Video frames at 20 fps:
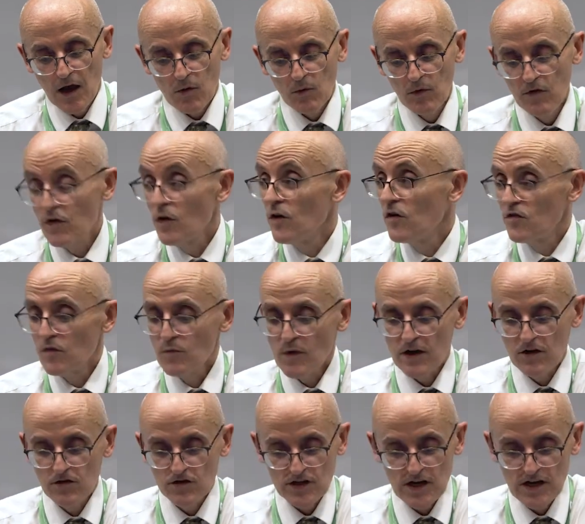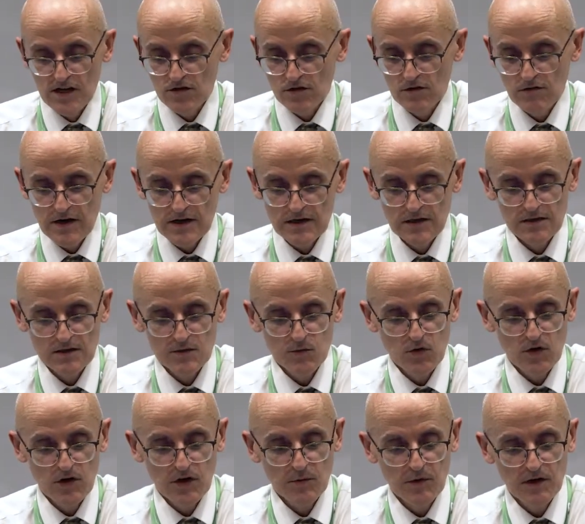We've heard from Irish Aid already this
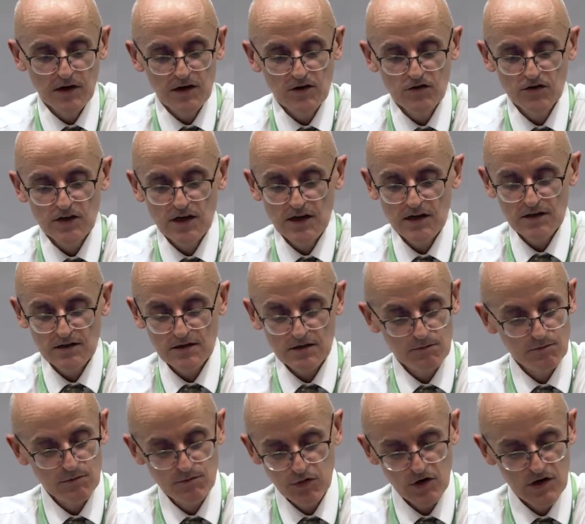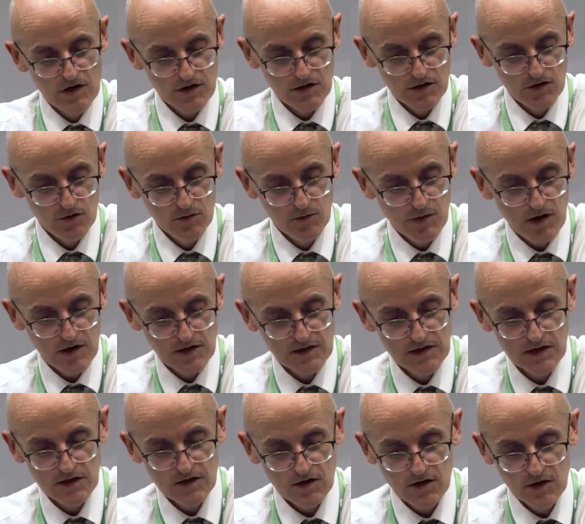morning. Irish Aid has a brilliant new
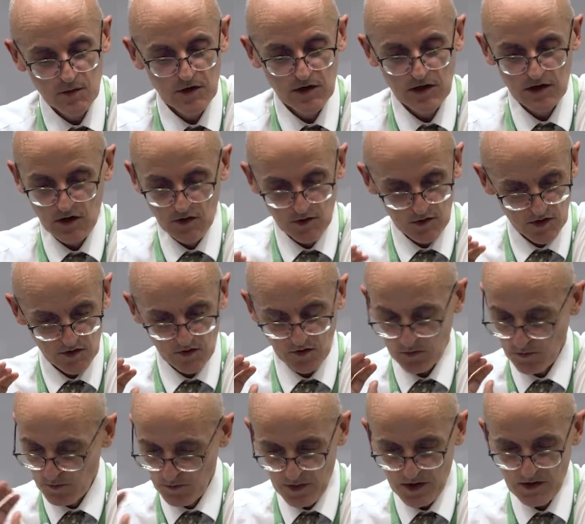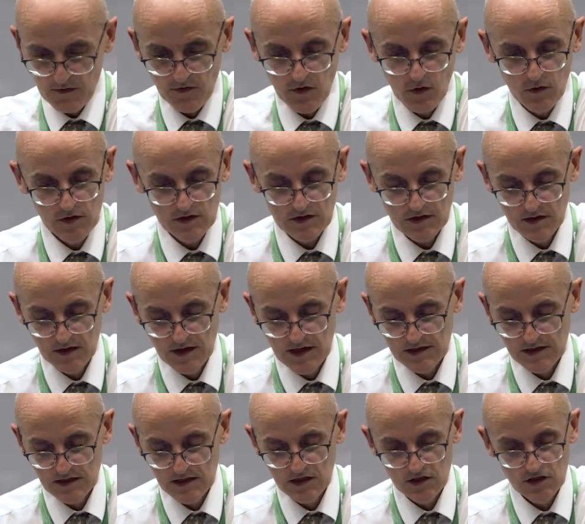policy document. There's big focus on
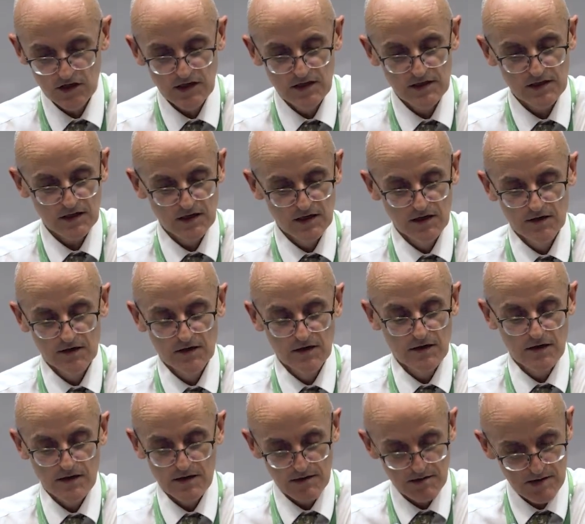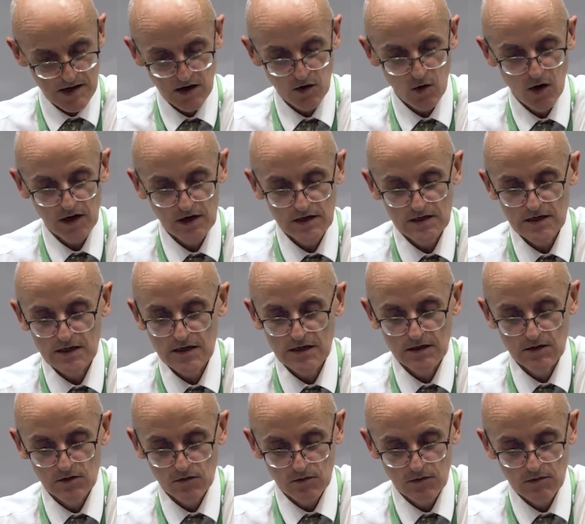SDGs and on the equality
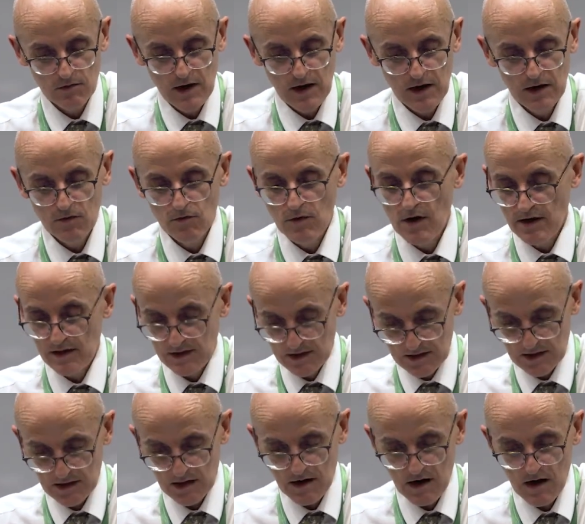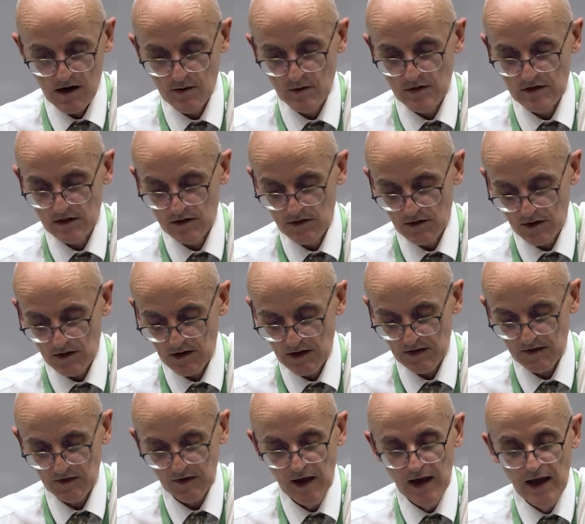and rights, climate and other
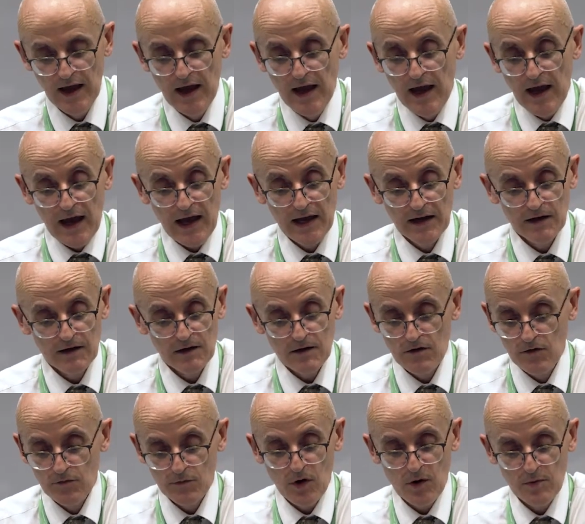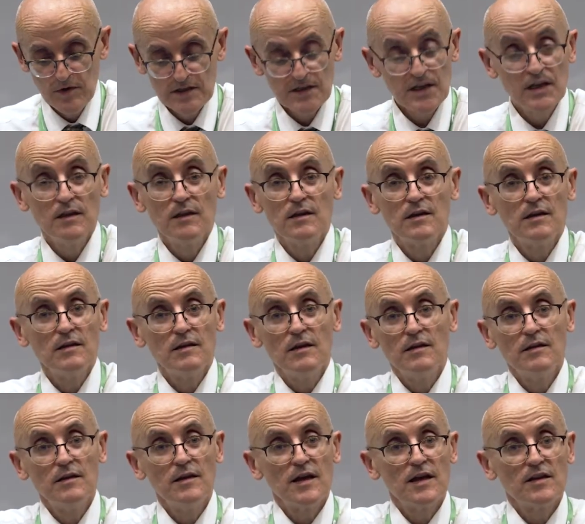things. And you've probably seen
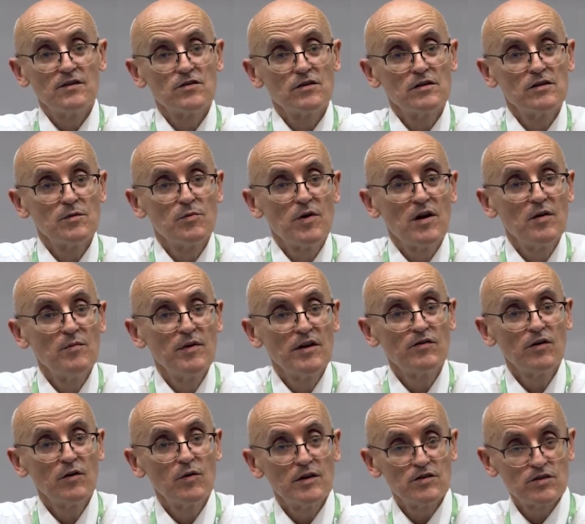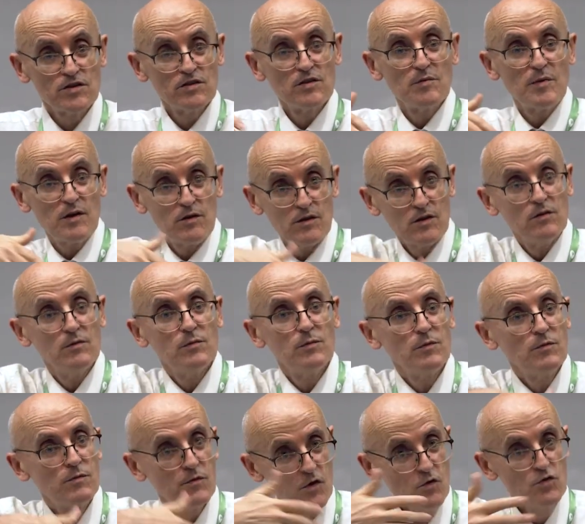in the answer to the parliamentary question about the
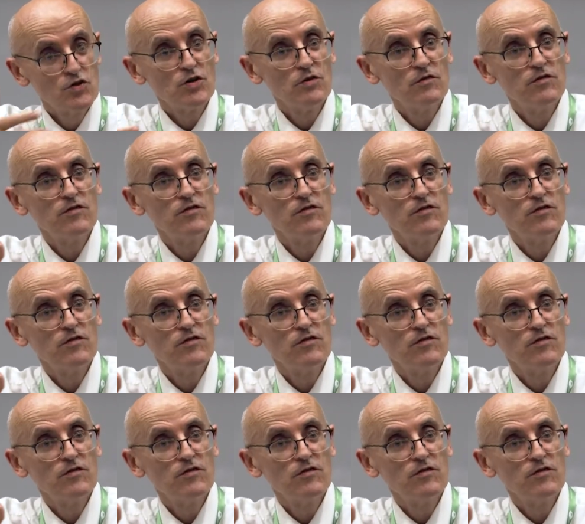future